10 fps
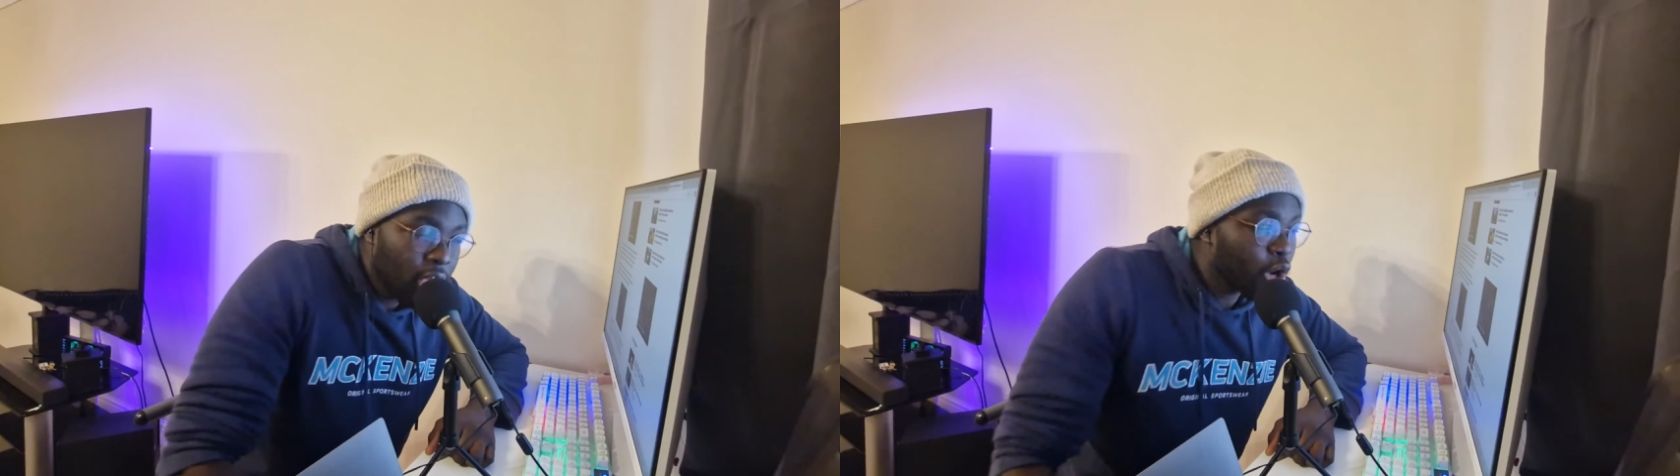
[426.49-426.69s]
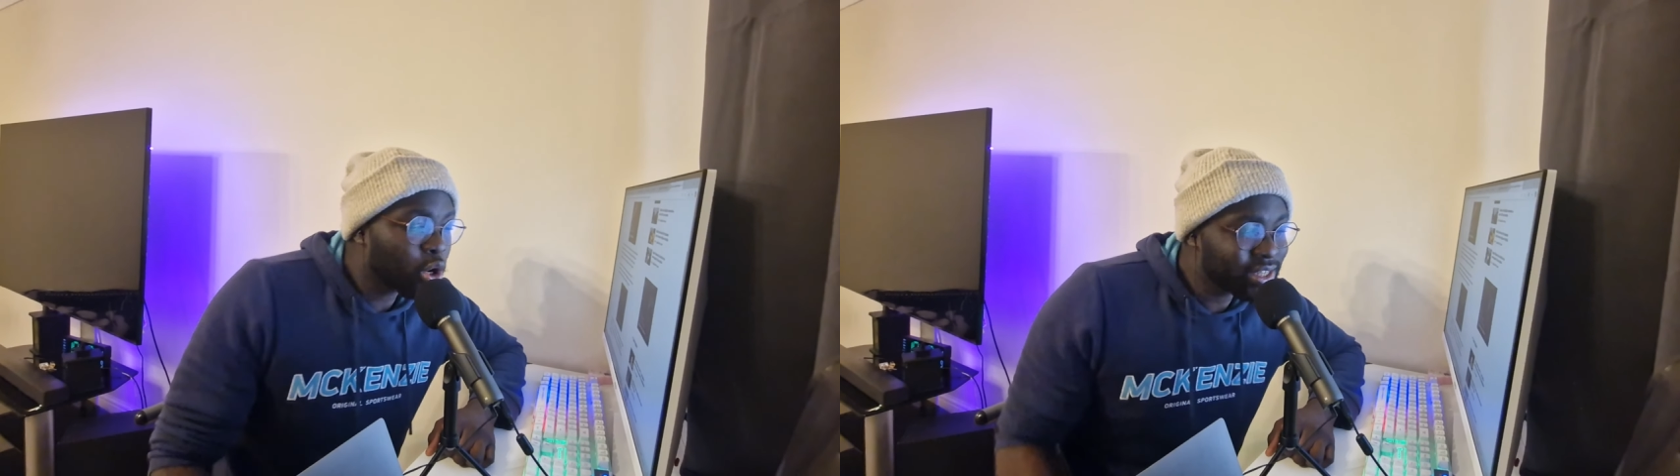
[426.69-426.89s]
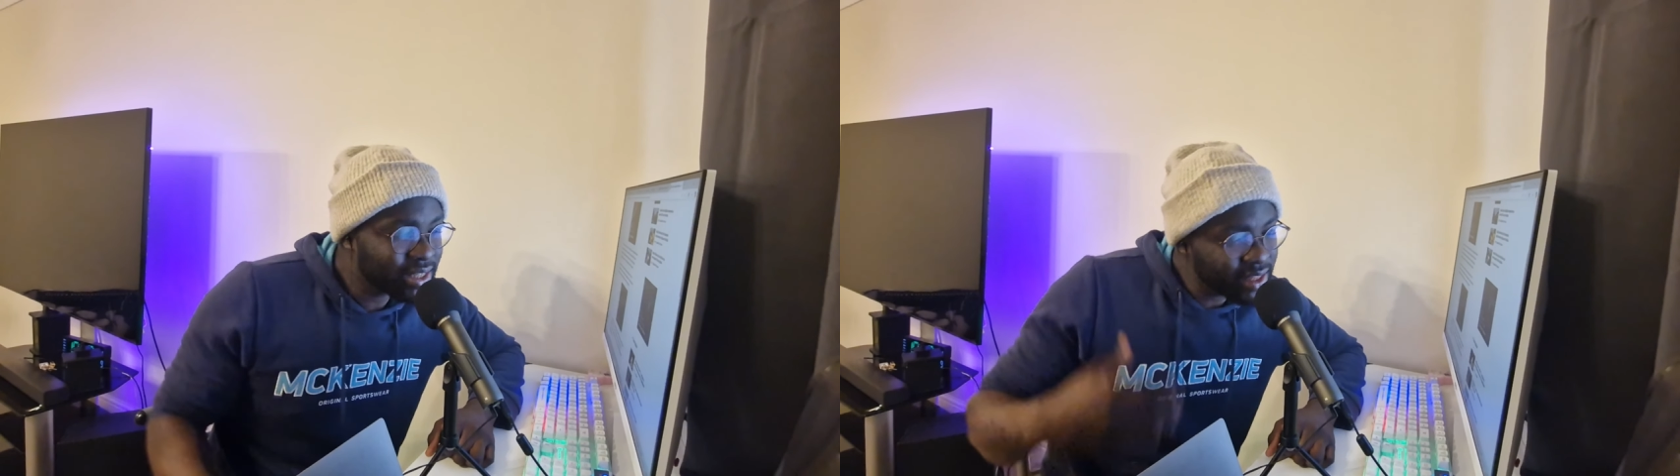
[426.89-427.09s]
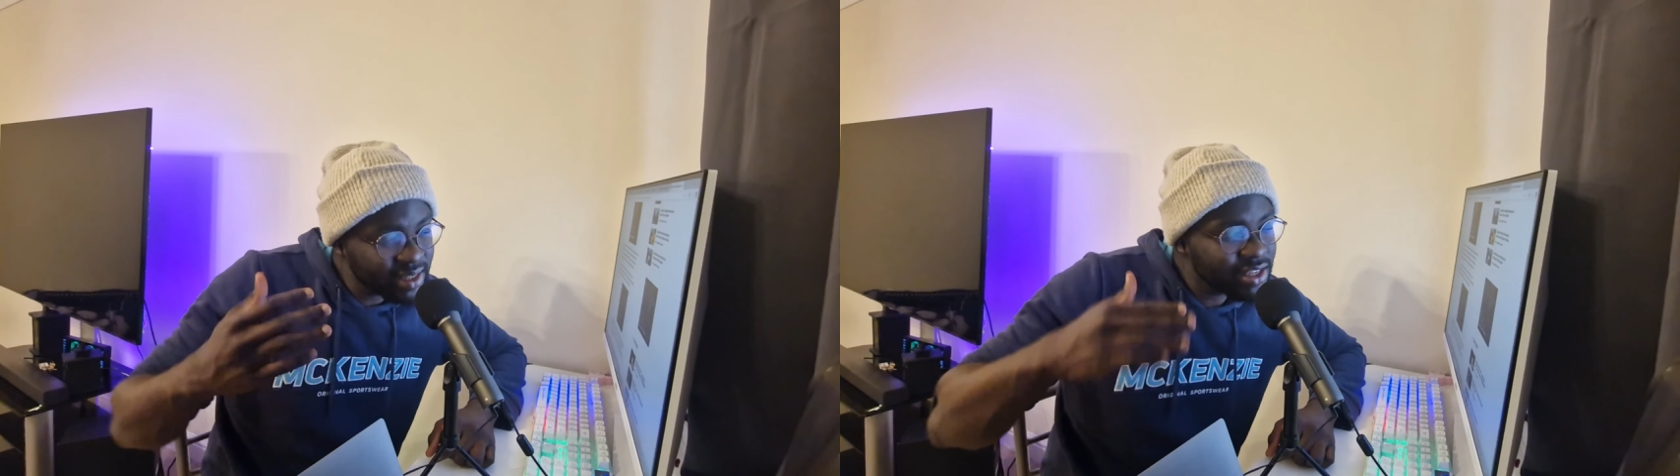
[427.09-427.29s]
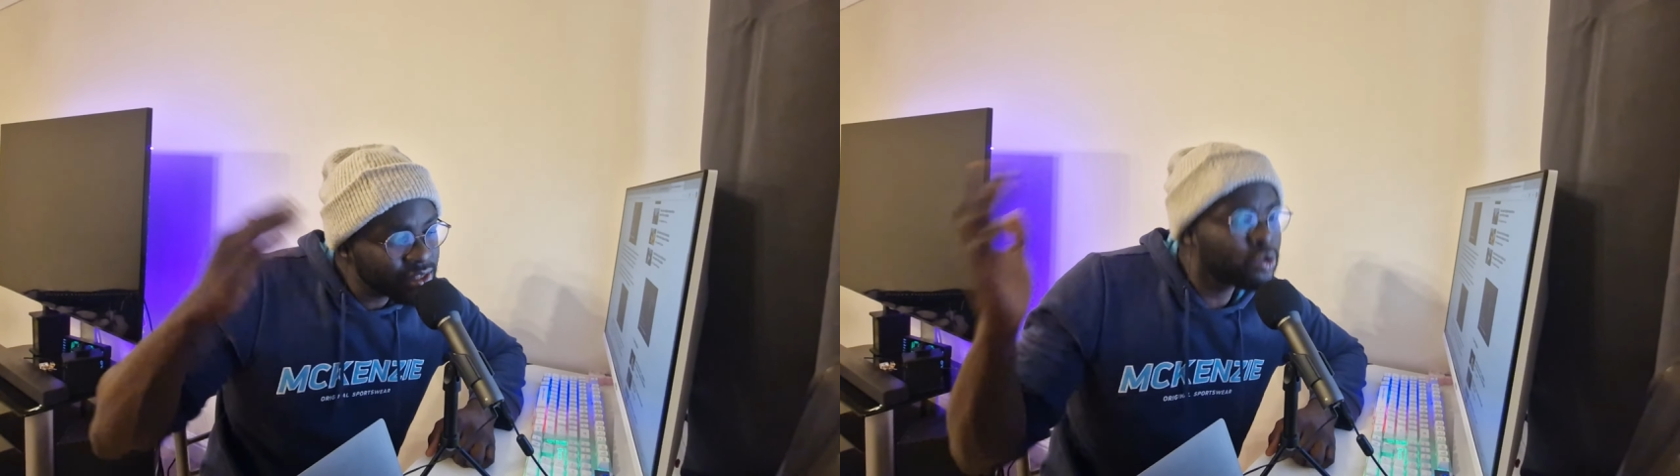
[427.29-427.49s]
Because she
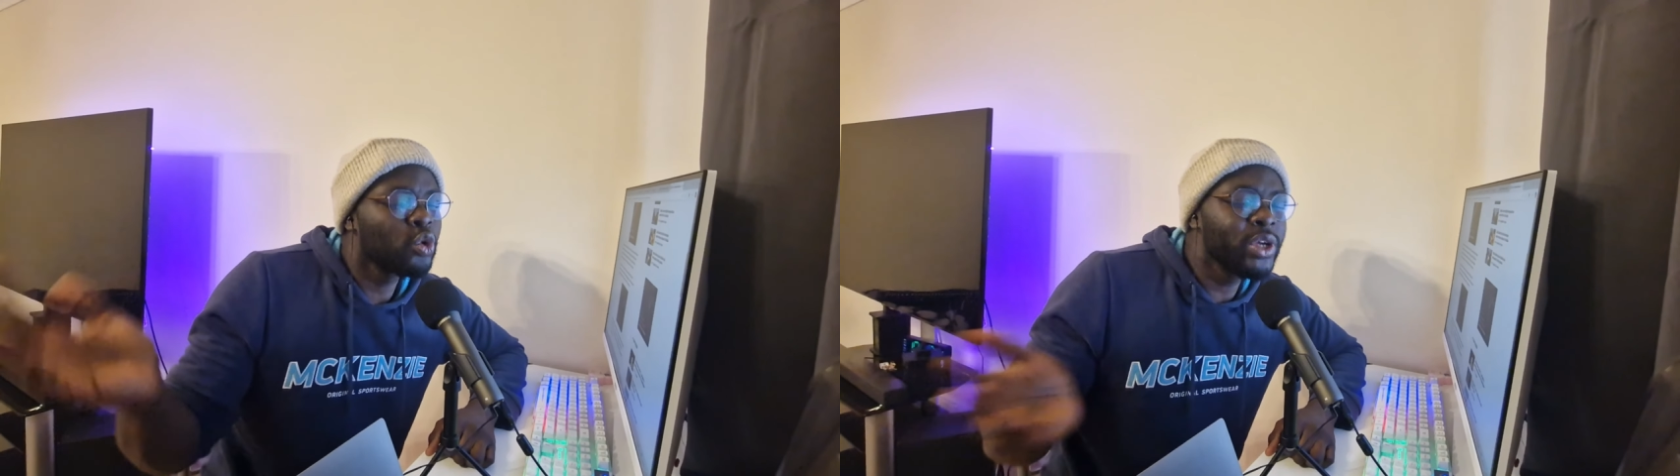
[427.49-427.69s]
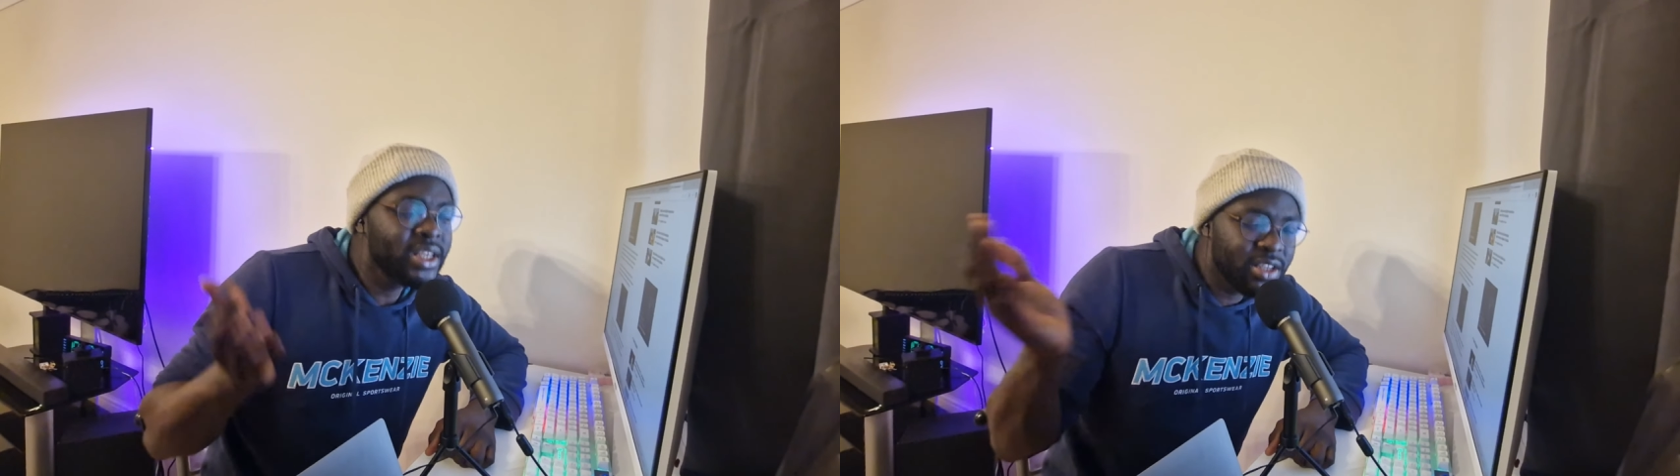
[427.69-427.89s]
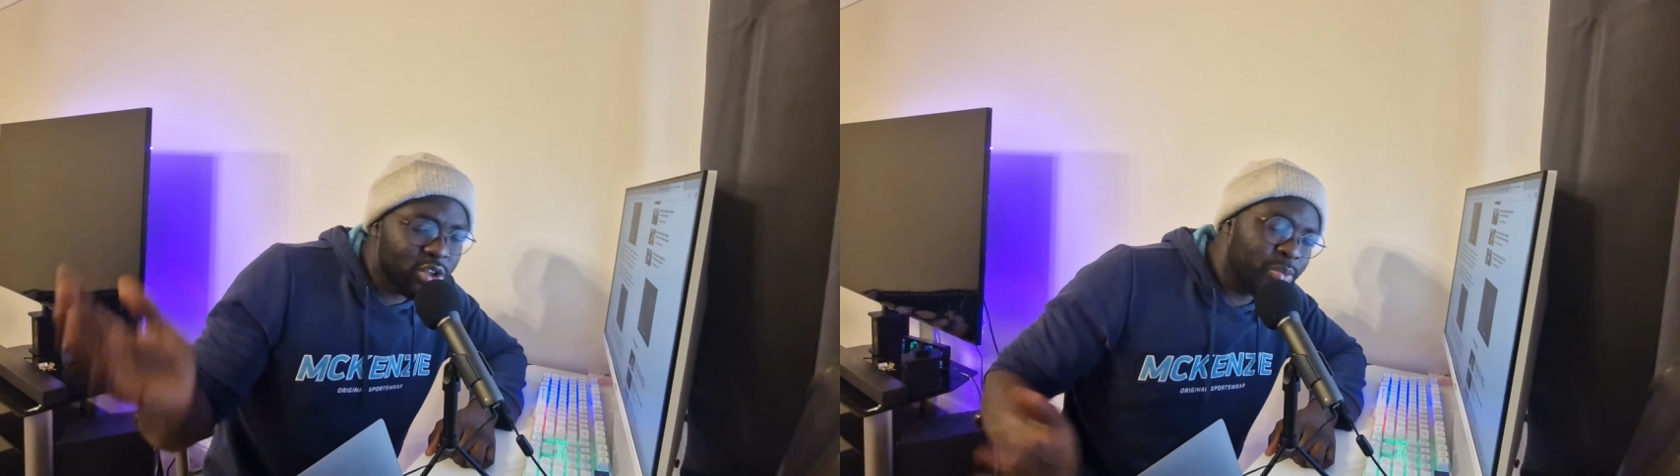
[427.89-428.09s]
thinks it's too easy